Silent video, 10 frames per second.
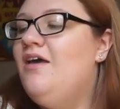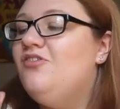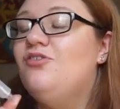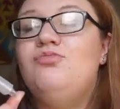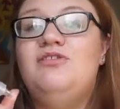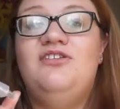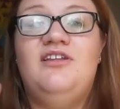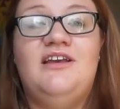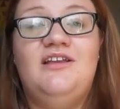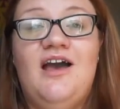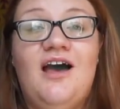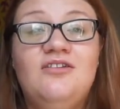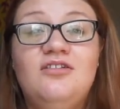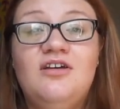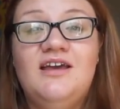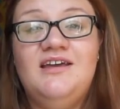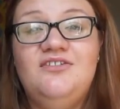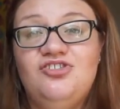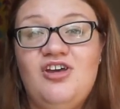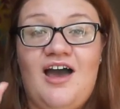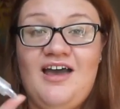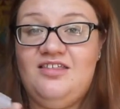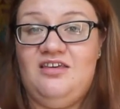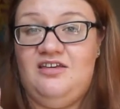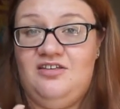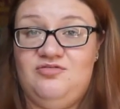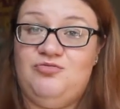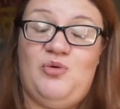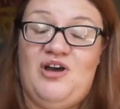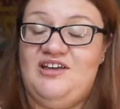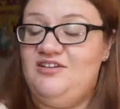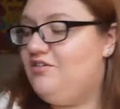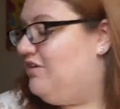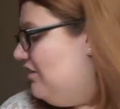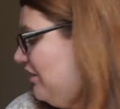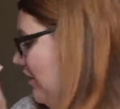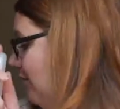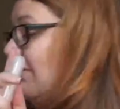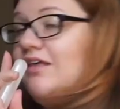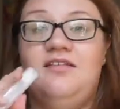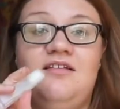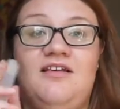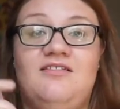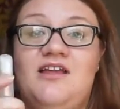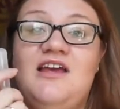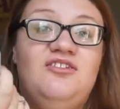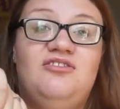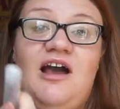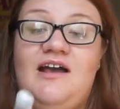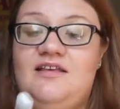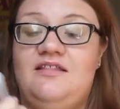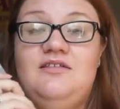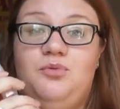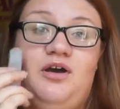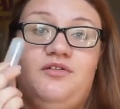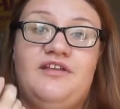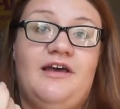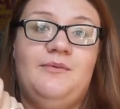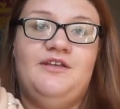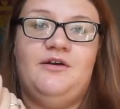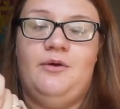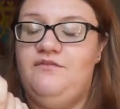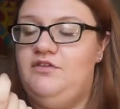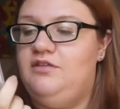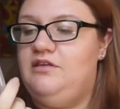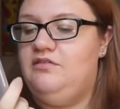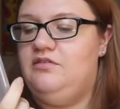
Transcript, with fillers: Just something to stick in your hand luggage. I think it's quite an amazing size. And I, I take these away all the time. I take quite a few of these.